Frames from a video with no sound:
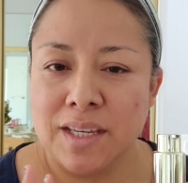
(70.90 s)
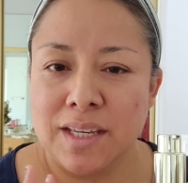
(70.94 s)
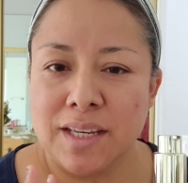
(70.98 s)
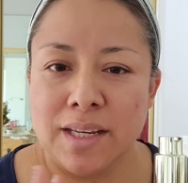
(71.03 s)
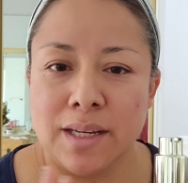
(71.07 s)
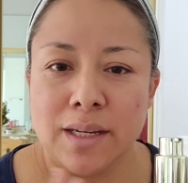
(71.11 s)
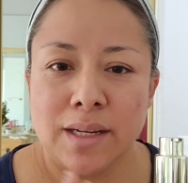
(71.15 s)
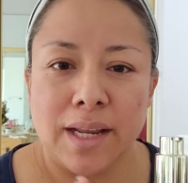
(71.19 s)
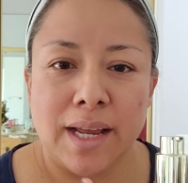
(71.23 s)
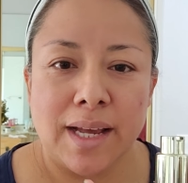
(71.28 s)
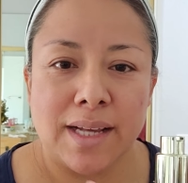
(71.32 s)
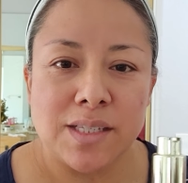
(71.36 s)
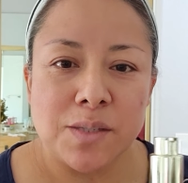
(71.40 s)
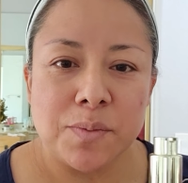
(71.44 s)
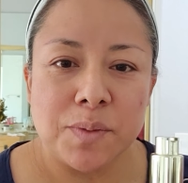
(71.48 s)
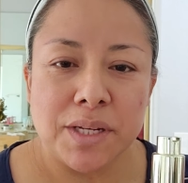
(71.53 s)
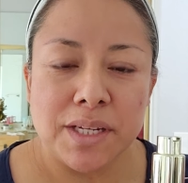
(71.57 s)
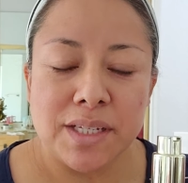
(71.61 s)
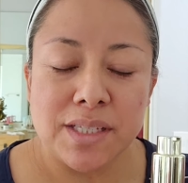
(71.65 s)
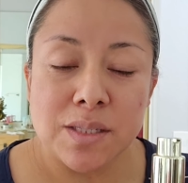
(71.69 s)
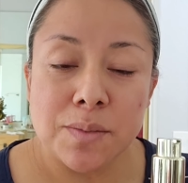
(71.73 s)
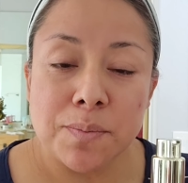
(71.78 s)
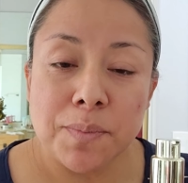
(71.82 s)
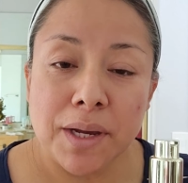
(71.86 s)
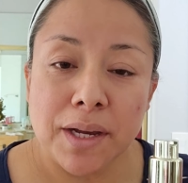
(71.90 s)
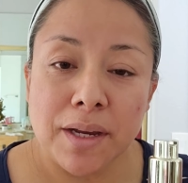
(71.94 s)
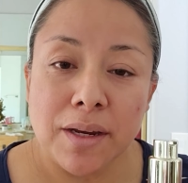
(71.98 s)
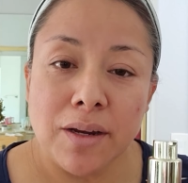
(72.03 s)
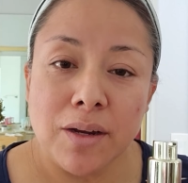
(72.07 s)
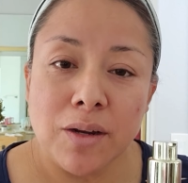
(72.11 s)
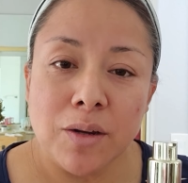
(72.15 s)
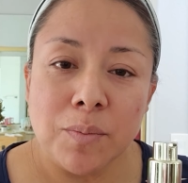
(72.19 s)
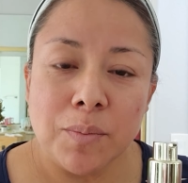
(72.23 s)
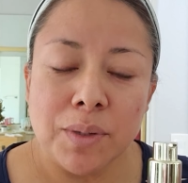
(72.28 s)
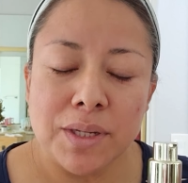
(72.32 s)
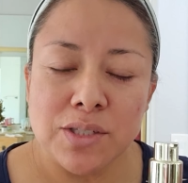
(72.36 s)
It has been
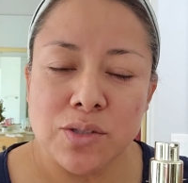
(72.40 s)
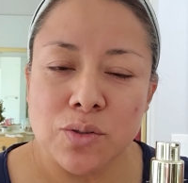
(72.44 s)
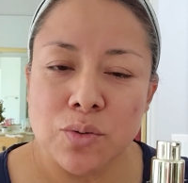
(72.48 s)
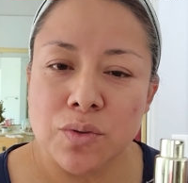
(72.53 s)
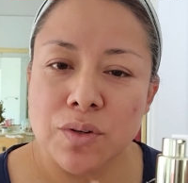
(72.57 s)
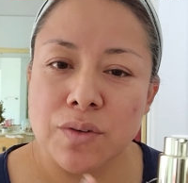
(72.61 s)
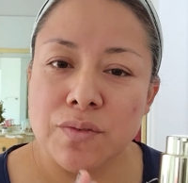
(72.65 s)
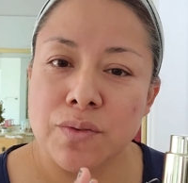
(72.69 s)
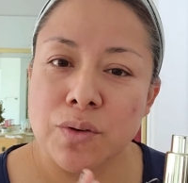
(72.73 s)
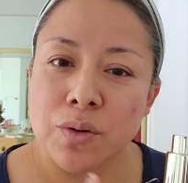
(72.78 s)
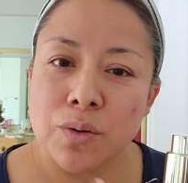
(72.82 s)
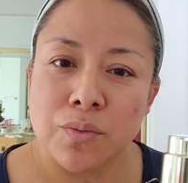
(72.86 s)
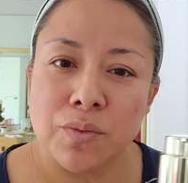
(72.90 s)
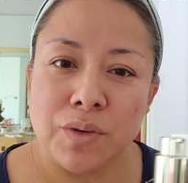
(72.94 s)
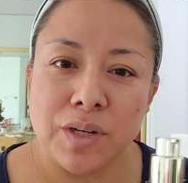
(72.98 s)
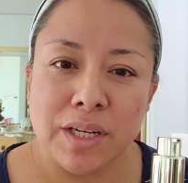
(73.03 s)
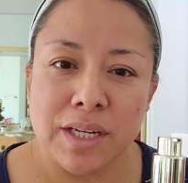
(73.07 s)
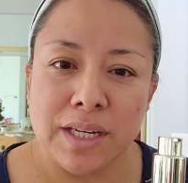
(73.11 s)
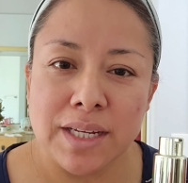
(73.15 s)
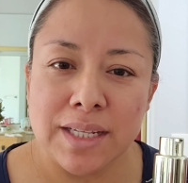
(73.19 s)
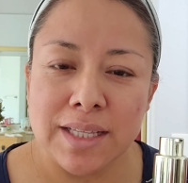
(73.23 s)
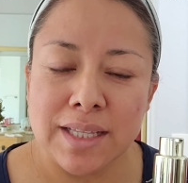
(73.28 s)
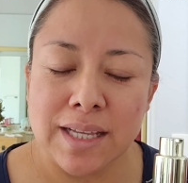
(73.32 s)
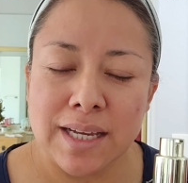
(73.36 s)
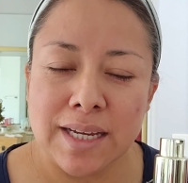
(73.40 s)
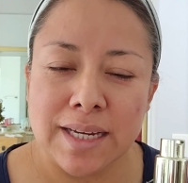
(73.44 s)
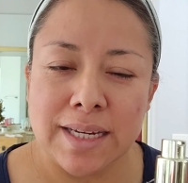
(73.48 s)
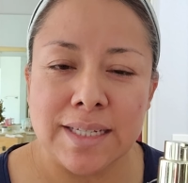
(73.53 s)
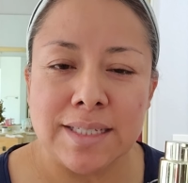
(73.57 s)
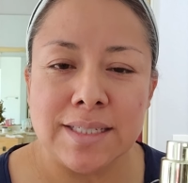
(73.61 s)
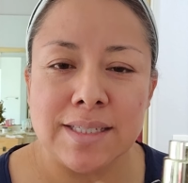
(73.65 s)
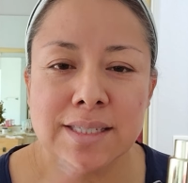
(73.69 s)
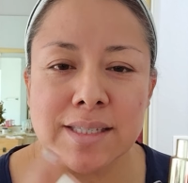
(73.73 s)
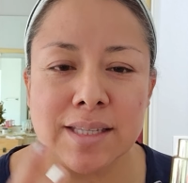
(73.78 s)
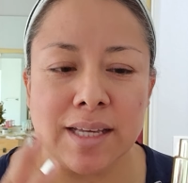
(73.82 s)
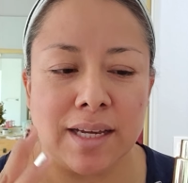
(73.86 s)
inspired by sort of Korean
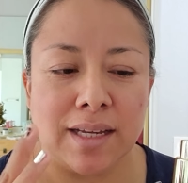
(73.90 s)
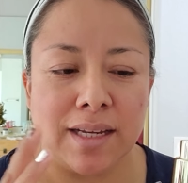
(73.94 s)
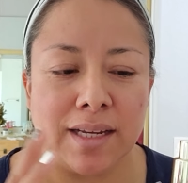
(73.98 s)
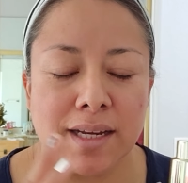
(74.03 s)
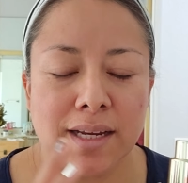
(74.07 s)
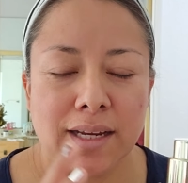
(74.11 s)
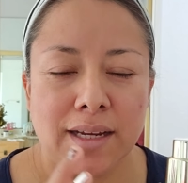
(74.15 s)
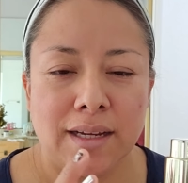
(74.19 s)
lines that